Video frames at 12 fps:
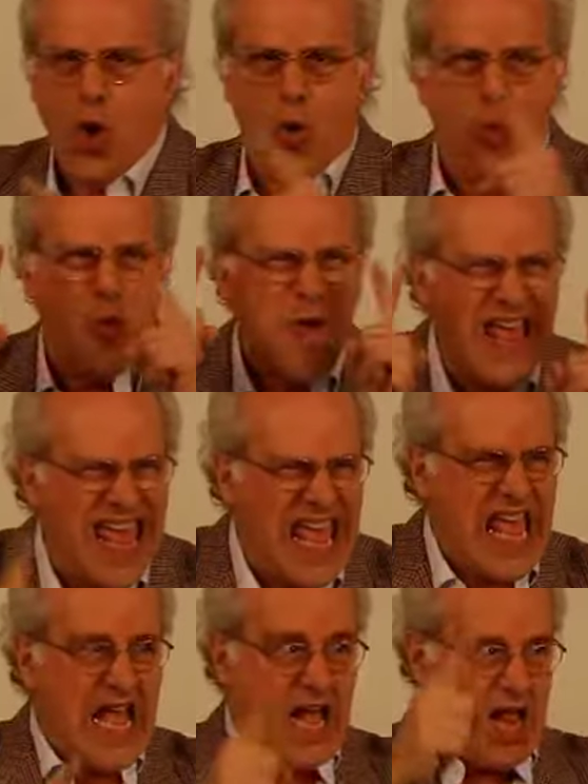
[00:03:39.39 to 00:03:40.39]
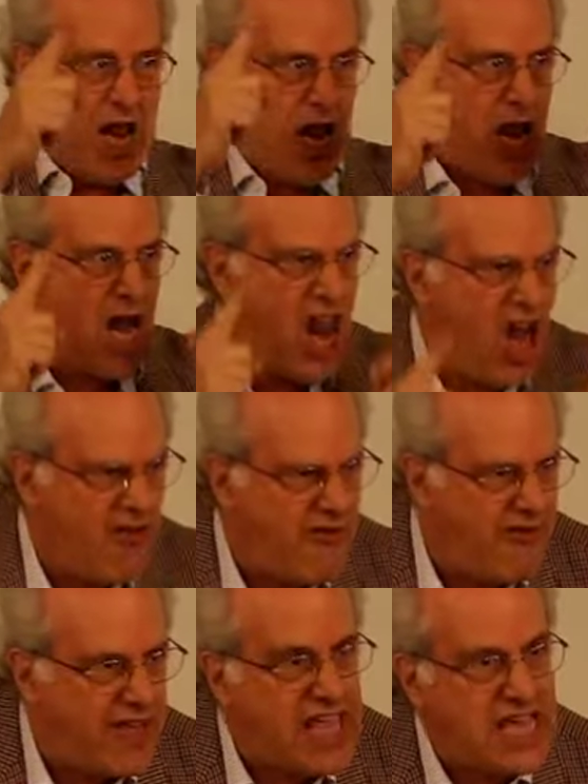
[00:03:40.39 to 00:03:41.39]
We
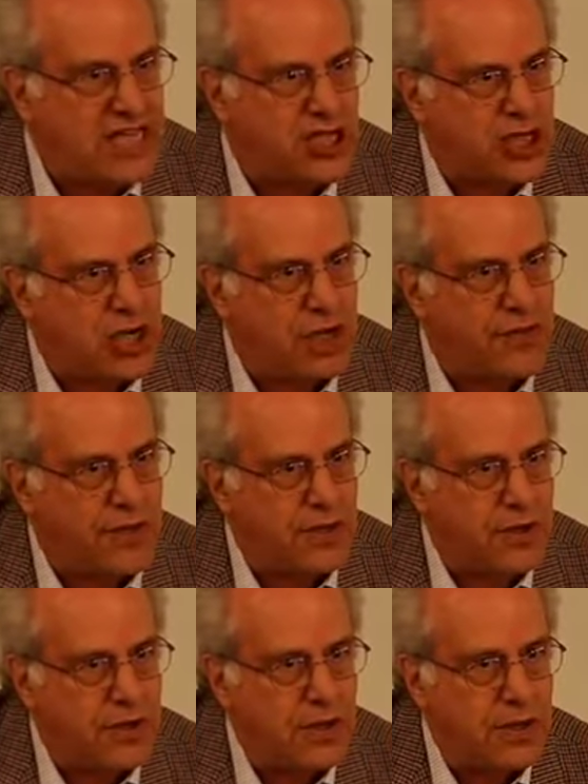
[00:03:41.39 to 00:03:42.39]
love each other.